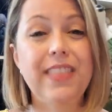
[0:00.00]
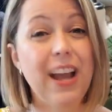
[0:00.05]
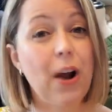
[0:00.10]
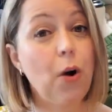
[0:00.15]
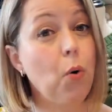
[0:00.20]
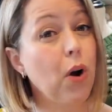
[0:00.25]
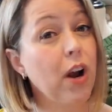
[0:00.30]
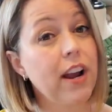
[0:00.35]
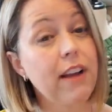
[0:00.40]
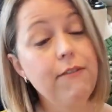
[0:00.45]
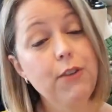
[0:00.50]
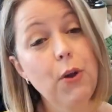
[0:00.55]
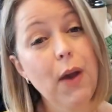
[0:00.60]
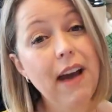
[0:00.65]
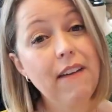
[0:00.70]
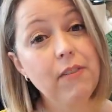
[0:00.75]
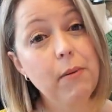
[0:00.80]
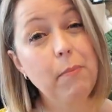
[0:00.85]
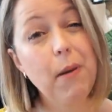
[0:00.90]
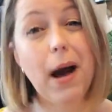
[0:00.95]
or if you
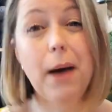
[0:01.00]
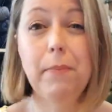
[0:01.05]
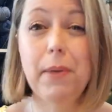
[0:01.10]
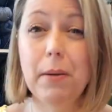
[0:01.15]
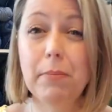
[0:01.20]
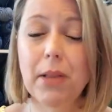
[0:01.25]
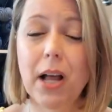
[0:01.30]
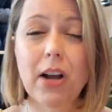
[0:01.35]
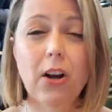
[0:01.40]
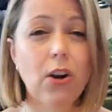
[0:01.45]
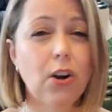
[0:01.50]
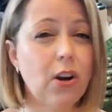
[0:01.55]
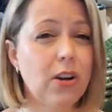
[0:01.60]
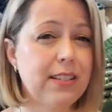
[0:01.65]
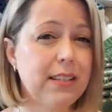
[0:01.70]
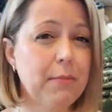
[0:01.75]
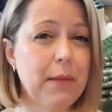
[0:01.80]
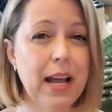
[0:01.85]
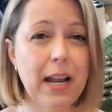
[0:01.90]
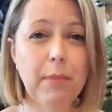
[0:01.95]
have a pop-up blocker or
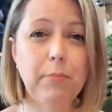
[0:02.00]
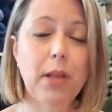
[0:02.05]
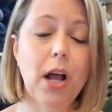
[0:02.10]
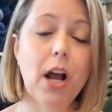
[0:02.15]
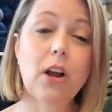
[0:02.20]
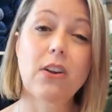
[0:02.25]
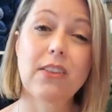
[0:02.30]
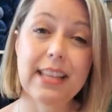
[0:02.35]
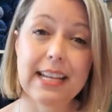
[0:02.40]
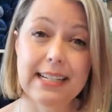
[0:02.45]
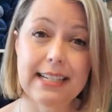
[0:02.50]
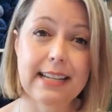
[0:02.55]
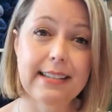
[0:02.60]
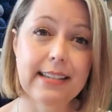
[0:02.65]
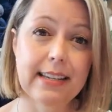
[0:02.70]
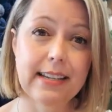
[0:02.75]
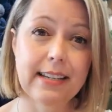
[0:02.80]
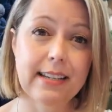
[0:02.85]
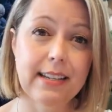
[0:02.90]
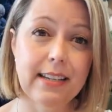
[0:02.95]
some kind of blocker that
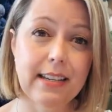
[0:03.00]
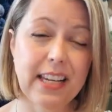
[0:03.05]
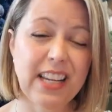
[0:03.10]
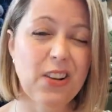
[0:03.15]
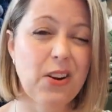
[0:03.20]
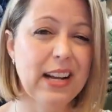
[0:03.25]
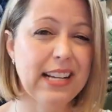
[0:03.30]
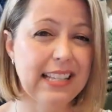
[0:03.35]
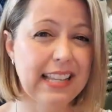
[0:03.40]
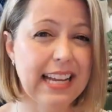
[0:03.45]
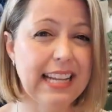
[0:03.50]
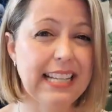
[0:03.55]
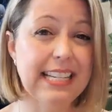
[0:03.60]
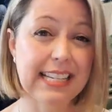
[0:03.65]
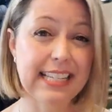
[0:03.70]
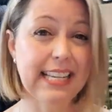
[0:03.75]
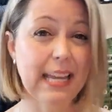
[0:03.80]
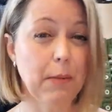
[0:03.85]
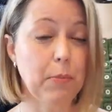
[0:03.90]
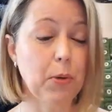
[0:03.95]
doesn't, has like
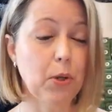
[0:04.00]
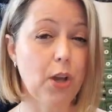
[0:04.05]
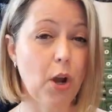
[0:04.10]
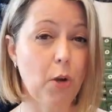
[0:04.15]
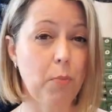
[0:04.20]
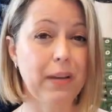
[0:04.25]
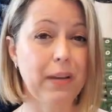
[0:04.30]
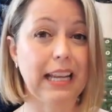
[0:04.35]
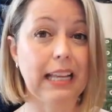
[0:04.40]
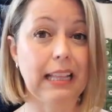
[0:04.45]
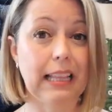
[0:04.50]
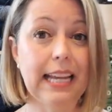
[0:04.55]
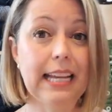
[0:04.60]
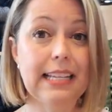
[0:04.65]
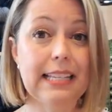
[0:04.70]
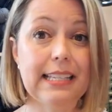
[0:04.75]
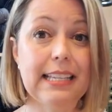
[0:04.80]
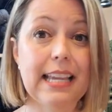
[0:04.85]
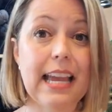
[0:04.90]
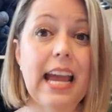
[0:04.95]
disabled opening
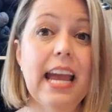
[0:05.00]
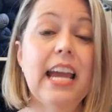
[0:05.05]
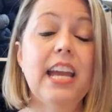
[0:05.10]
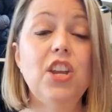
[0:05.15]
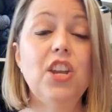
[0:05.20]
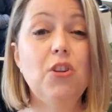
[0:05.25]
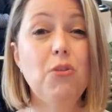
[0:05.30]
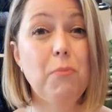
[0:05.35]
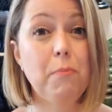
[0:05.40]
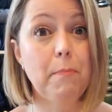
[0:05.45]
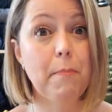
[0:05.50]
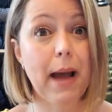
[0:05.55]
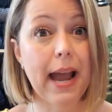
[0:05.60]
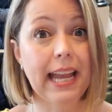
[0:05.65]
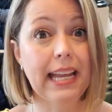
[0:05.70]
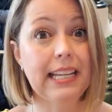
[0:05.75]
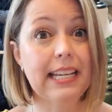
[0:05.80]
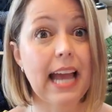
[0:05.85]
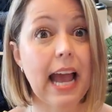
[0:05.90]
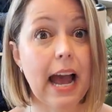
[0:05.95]
links, you
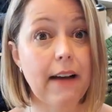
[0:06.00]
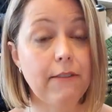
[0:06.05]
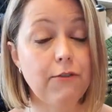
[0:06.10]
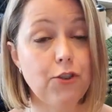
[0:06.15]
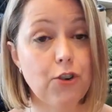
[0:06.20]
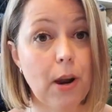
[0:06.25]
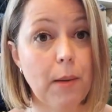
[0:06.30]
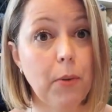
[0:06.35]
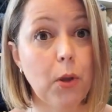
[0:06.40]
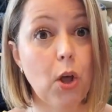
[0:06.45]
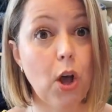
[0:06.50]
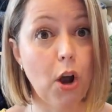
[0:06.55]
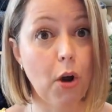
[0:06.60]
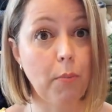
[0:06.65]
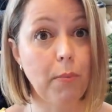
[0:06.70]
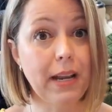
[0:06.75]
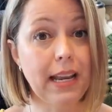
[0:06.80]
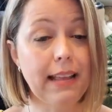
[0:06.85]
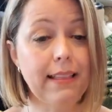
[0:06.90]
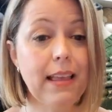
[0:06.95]
might have trouble
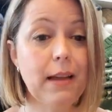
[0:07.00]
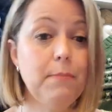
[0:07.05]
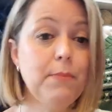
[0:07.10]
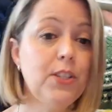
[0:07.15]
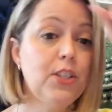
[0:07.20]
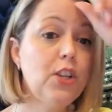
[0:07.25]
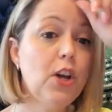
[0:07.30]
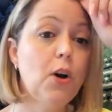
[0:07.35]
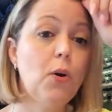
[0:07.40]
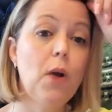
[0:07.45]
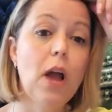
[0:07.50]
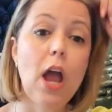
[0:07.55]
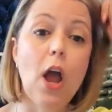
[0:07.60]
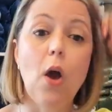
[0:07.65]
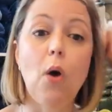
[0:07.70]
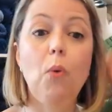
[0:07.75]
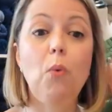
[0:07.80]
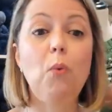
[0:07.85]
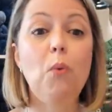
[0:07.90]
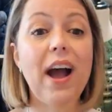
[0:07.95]
opening them. So
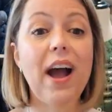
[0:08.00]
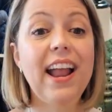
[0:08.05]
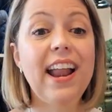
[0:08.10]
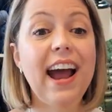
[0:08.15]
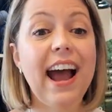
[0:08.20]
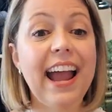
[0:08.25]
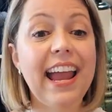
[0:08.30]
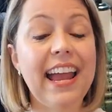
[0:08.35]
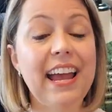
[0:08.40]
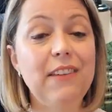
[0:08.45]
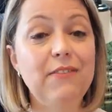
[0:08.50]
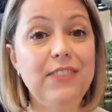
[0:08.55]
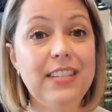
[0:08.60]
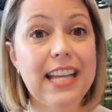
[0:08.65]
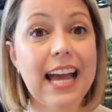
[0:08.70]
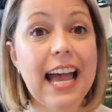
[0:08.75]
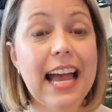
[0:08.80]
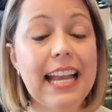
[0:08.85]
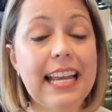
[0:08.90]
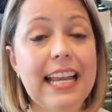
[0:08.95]
what I have
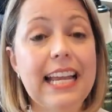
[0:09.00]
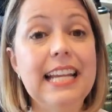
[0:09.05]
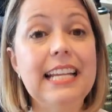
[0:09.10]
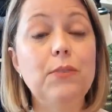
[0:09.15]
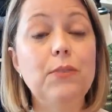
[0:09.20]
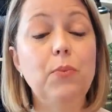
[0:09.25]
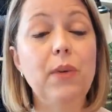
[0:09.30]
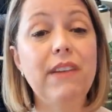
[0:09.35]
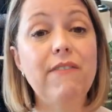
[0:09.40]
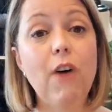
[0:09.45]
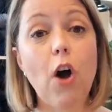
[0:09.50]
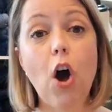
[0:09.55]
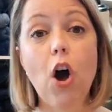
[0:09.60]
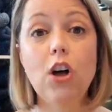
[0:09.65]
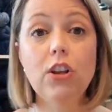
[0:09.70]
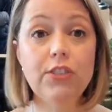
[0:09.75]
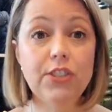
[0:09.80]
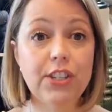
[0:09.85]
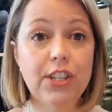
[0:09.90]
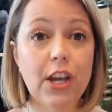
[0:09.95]
done is we've
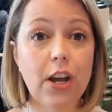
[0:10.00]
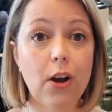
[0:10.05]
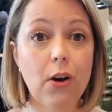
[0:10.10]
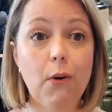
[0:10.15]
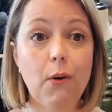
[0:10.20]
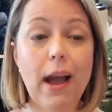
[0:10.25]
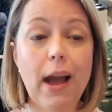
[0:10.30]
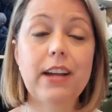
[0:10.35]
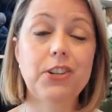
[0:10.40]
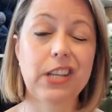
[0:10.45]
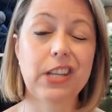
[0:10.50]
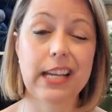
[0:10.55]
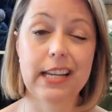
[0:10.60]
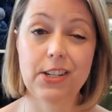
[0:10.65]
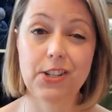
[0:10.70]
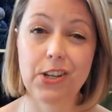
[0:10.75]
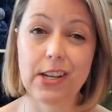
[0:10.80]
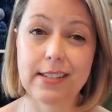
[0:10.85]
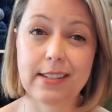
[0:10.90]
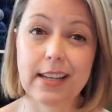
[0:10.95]
also, actually I
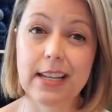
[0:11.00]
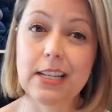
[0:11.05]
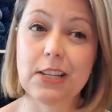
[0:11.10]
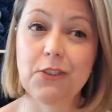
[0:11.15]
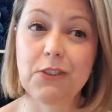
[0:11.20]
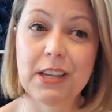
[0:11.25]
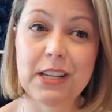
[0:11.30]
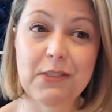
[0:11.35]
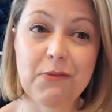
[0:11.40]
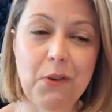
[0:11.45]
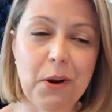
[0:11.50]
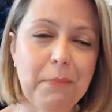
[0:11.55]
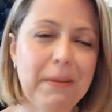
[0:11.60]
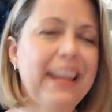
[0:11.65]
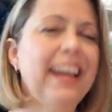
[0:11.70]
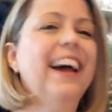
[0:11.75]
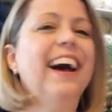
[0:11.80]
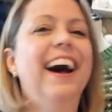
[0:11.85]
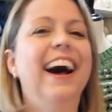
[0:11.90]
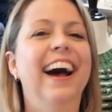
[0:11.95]
had Jessica do this for me,